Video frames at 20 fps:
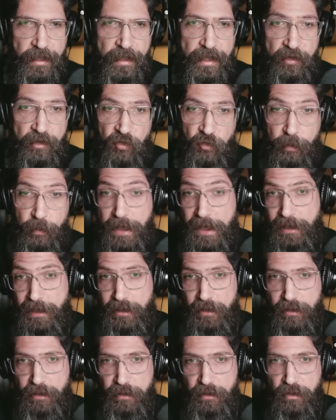
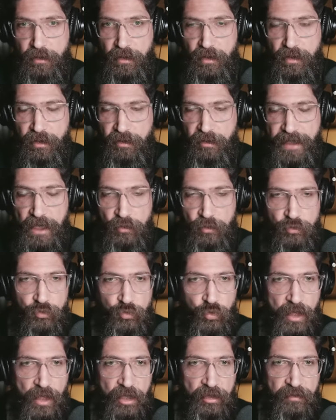expel around
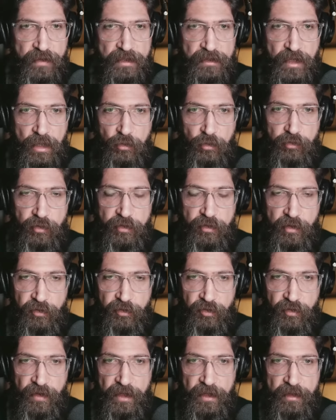200,000
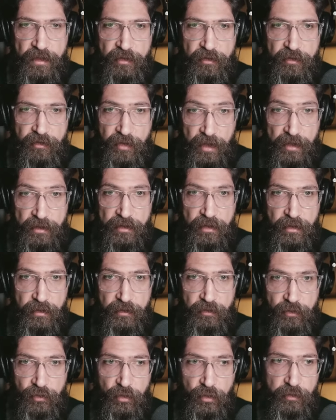Israeli
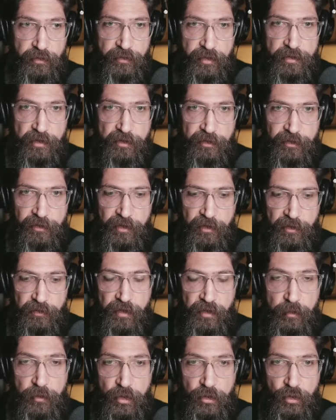settlers or citizens
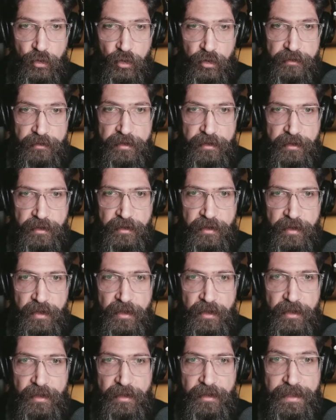from the northern
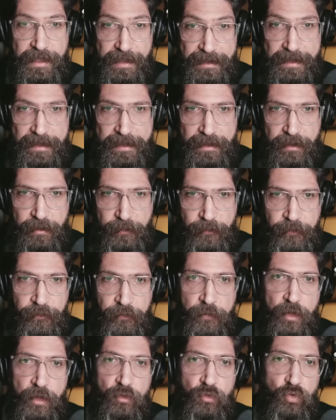Galil
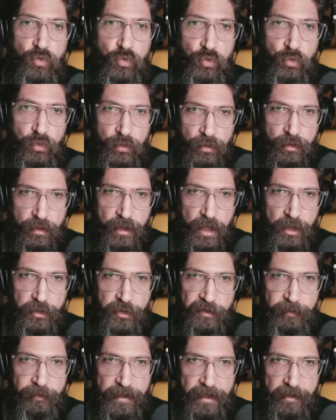to
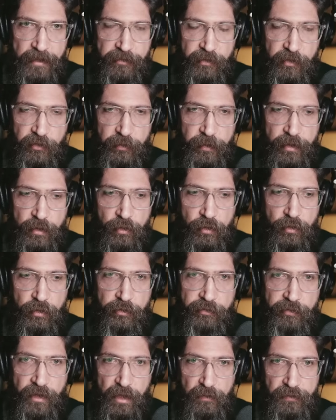other places
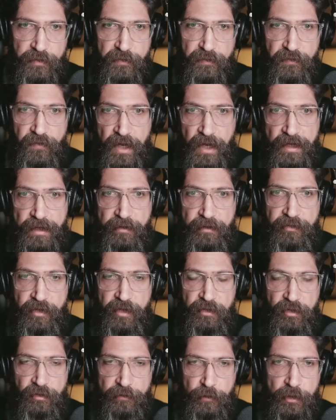because of the fires
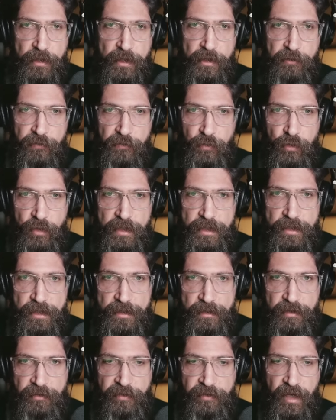and the rockets falling
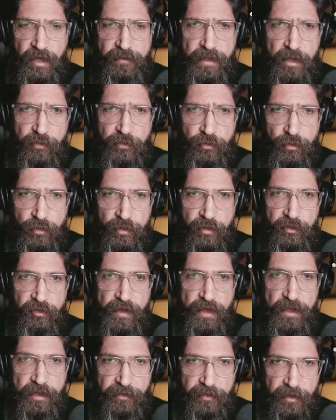in this area. So the
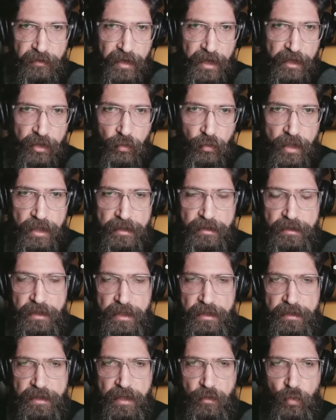Israelis evacuated
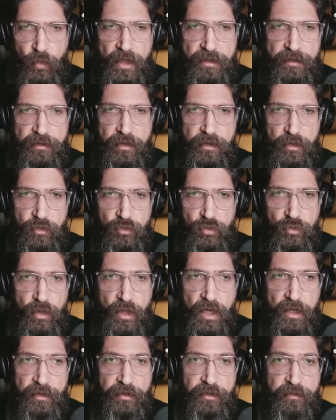and they went into
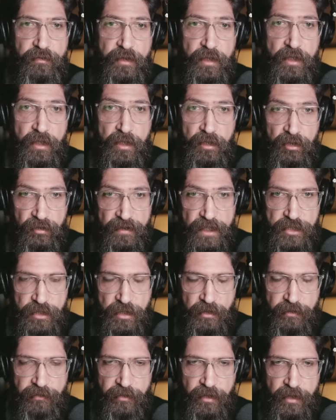other
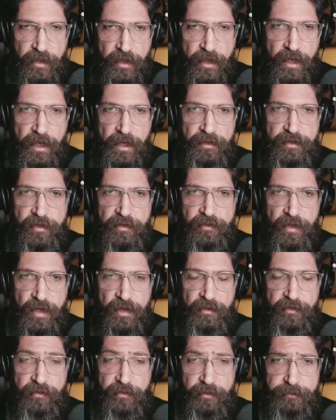regions. And this
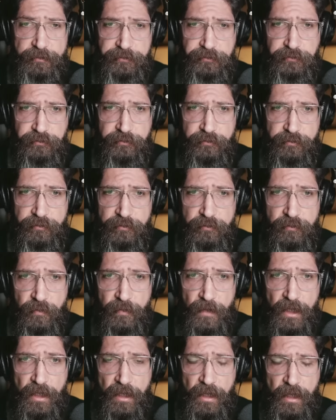has
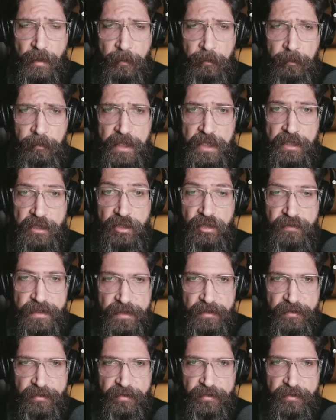
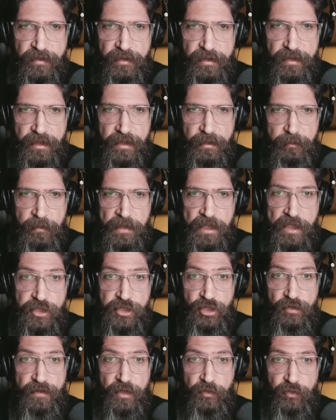increased the
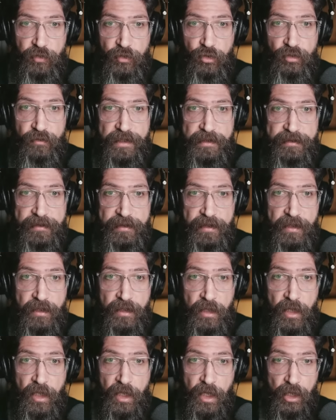military,
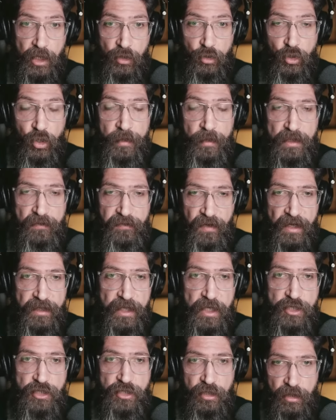security, economic,
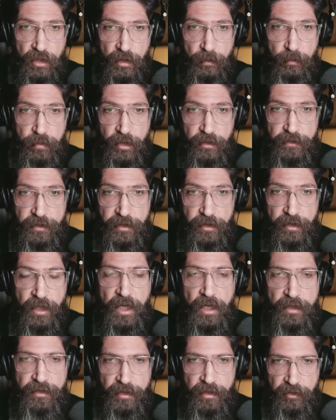financial burden
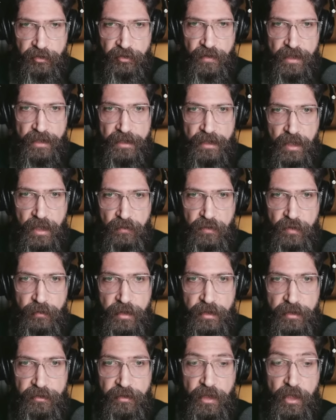on the Israeli
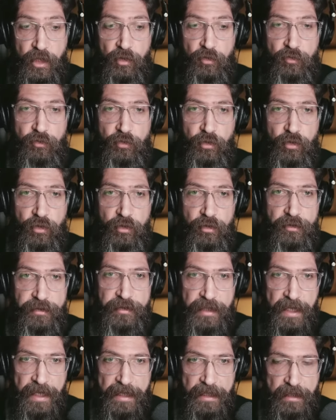government. So
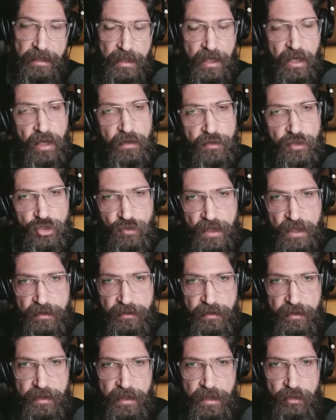they are
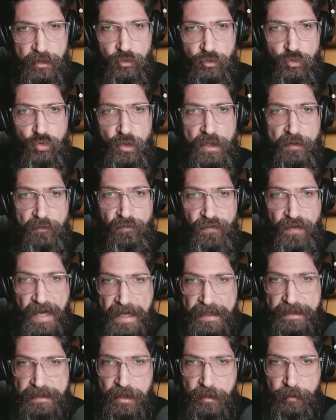threatening to
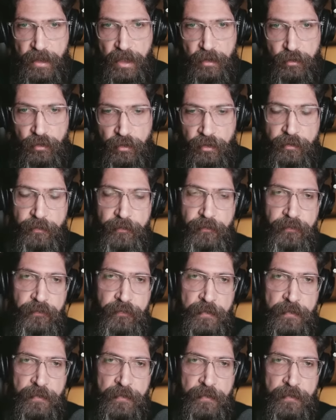invade Lebanon